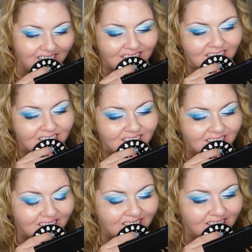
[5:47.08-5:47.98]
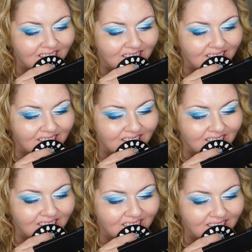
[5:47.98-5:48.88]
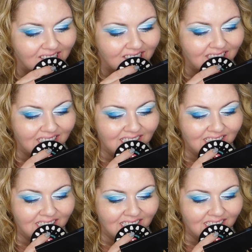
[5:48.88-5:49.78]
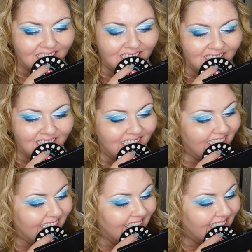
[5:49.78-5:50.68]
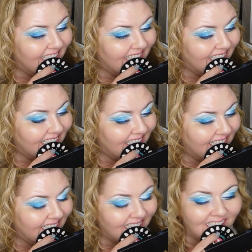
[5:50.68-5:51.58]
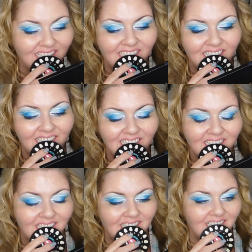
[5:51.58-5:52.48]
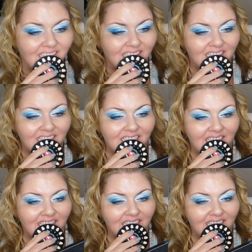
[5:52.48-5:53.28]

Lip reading: (no one is talking)